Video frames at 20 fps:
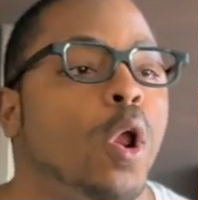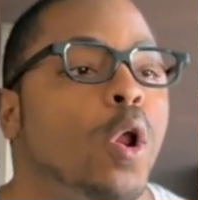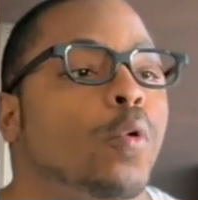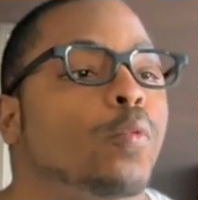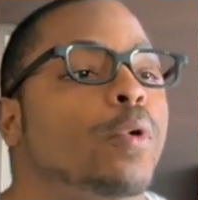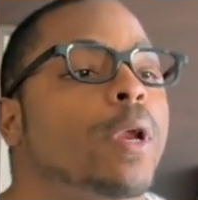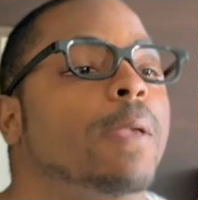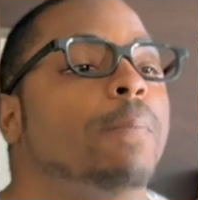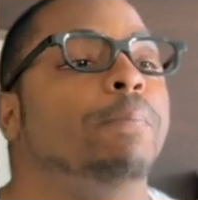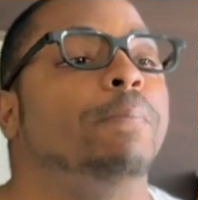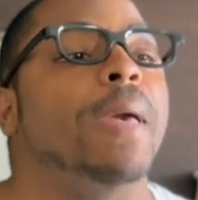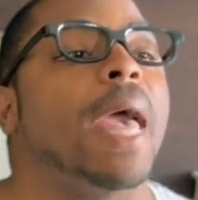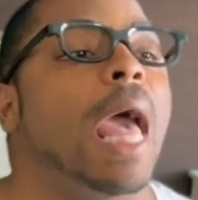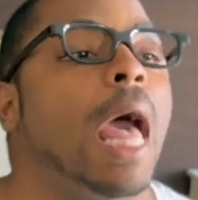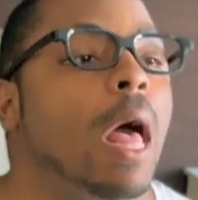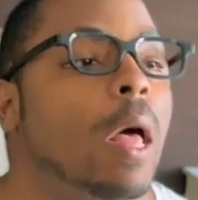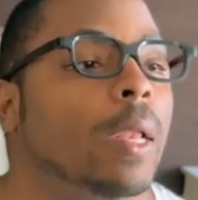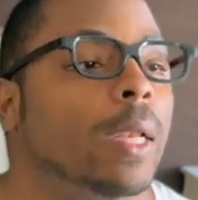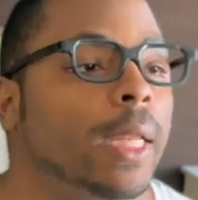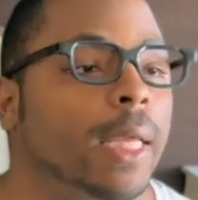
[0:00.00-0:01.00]

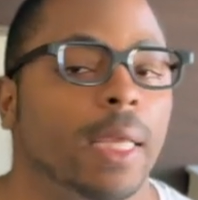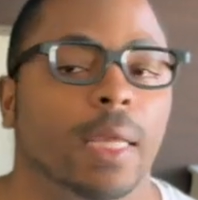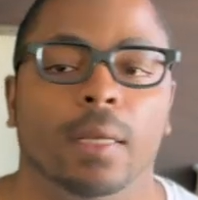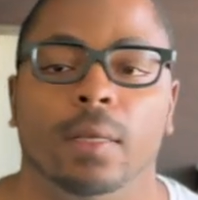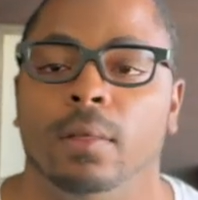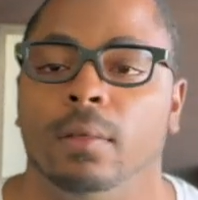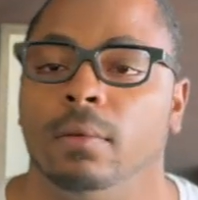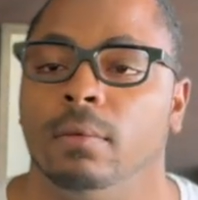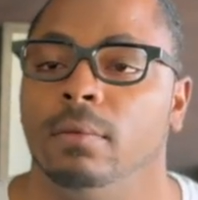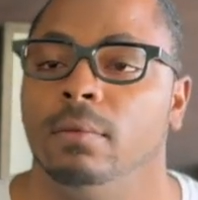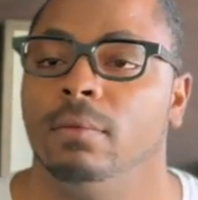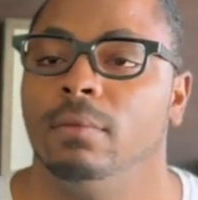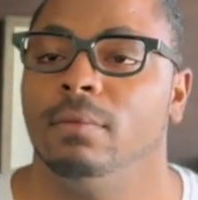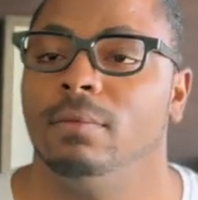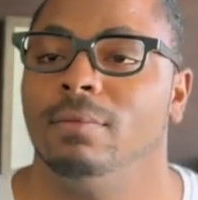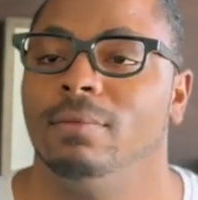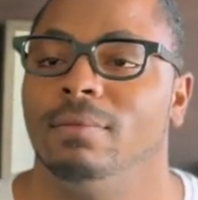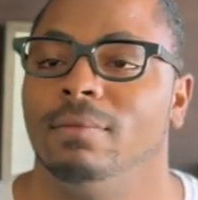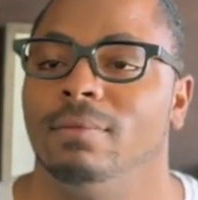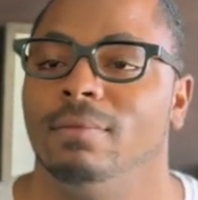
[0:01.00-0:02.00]
repelling
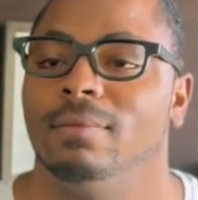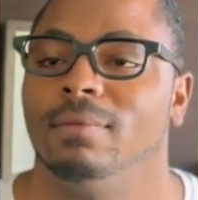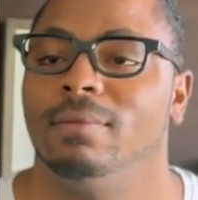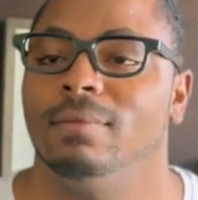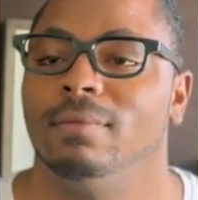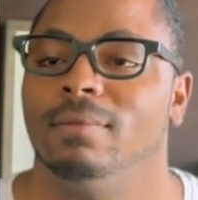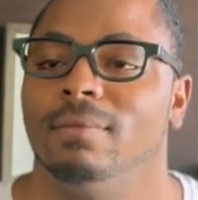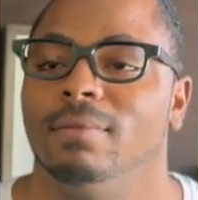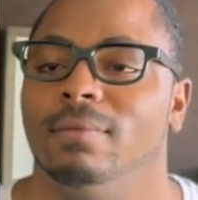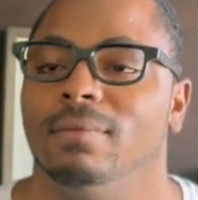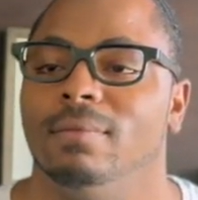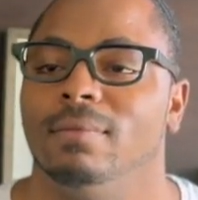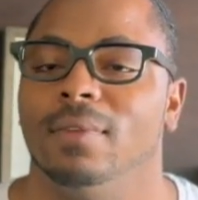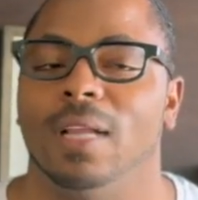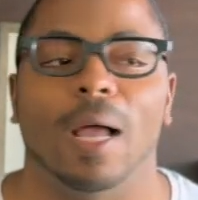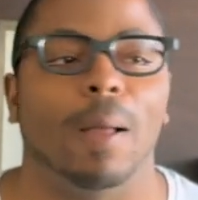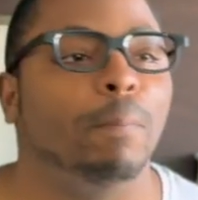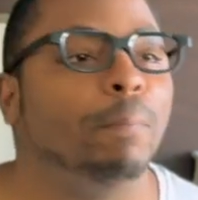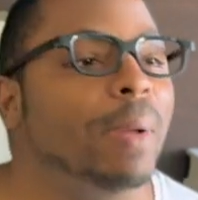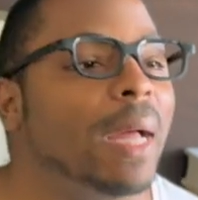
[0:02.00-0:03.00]

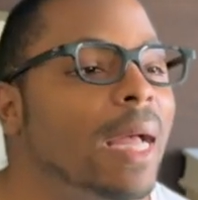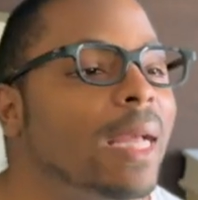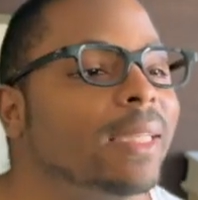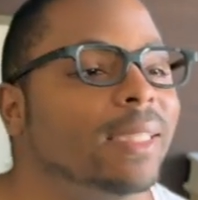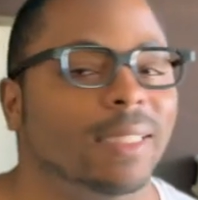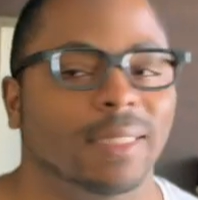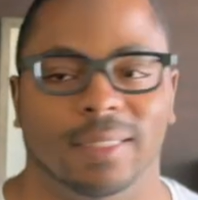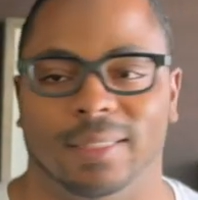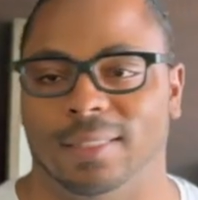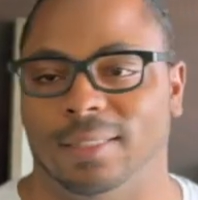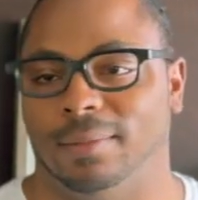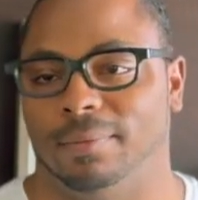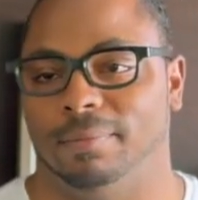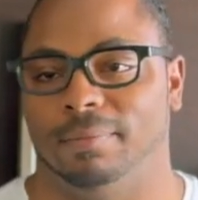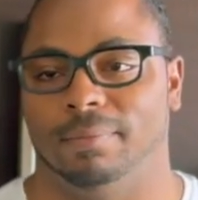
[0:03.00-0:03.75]
abundance.